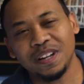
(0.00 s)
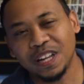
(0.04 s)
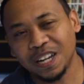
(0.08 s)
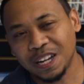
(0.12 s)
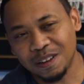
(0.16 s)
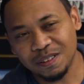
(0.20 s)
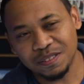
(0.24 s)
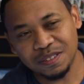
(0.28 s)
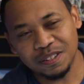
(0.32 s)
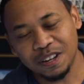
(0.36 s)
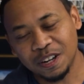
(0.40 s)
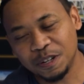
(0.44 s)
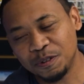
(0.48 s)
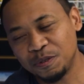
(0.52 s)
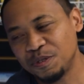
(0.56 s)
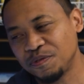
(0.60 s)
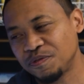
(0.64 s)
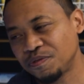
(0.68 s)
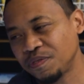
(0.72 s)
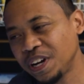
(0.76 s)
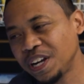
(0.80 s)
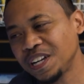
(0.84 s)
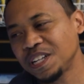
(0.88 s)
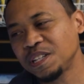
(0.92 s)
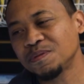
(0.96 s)
Like I was talking to
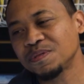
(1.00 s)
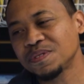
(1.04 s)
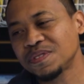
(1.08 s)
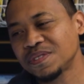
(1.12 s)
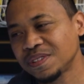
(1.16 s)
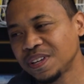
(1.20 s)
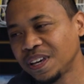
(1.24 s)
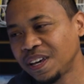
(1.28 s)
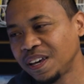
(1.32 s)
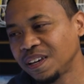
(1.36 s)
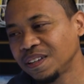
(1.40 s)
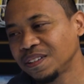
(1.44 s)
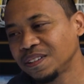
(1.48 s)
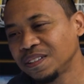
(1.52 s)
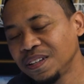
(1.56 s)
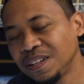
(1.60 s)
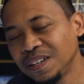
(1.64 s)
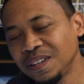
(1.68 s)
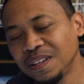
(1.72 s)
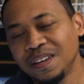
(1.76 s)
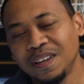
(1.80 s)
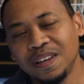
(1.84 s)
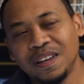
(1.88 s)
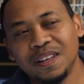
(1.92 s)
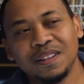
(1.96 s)
a friend, he was saying
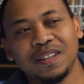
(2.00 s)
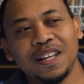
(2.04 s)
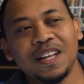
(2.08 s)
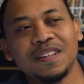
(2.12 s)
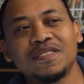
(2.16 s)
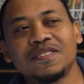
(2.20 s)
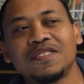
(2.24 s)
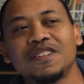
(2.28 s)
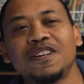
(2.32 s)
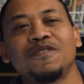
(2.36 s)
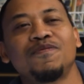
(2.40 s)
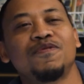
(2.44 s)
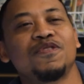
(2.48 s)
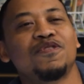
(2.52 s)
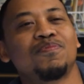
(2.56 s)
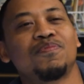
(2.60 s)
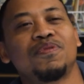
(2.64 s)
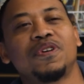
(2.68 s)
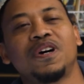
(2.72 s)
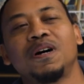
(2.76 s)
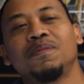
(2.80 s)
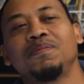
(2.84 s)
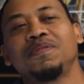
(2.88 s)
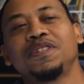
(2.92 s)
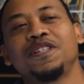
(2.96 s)
that stuff was
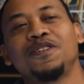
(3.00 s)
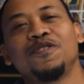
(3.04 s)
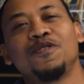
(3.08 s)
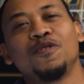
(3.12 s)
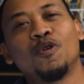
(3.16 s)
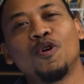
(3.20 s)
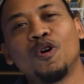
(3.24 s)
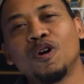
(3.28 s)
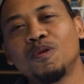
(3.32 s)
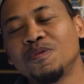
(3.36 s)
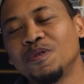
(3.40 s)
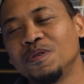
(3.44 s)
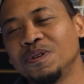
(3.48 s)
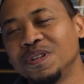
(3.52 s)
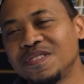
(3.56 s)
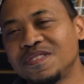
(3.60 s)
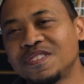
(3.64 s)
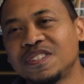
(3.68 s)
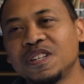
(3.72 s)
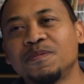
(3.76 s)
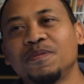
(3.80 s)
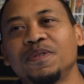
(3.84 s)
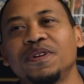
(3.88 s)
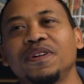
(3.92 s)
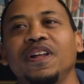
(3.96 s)
probably normal in
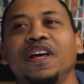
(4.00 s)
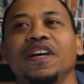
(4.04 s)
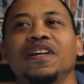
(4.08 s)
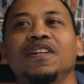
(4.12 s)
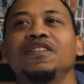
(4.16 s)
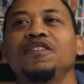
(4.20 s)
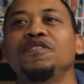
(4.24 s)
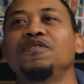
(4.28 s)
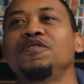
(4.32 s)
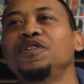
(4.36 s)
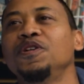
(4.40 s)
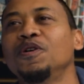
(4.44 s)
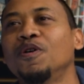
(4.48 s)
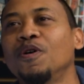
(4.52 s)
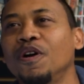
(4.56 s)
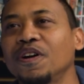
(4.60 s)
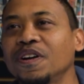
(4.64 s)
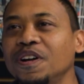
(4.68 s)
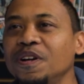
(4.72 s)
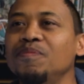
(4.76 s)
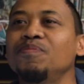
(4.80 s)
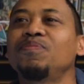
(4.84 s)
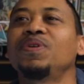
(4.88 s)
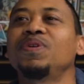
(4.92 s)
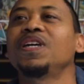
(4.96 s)
somewhere like New
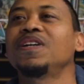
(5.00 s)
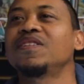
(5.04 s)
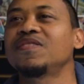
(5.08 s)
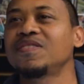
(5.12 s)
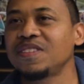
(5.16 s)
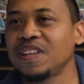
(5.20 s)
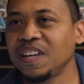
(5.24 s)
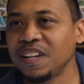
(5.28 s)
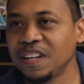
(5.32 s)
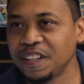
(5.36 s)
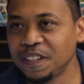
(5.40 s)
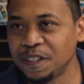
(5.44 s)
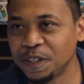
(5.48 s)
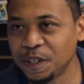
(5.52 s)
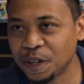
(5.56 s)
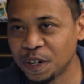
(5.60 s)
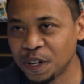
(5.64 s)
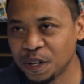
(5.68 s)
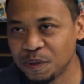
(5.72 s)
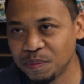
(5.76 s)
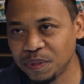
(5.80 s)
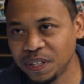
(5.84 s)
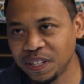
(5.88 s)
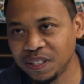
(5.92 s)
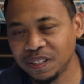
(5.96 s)
York, a big city, you know what
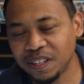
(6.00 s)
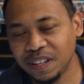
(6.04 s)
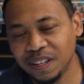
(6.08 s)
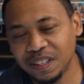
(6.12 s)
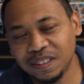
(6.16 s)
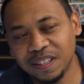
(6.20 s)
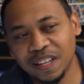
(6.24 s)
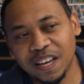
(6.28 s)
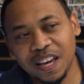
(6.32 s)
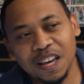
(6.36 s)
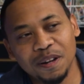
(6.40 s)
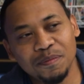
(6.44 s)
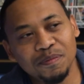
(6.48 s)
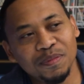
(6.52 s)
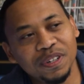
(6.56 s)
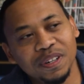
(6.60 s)
I mean, like that.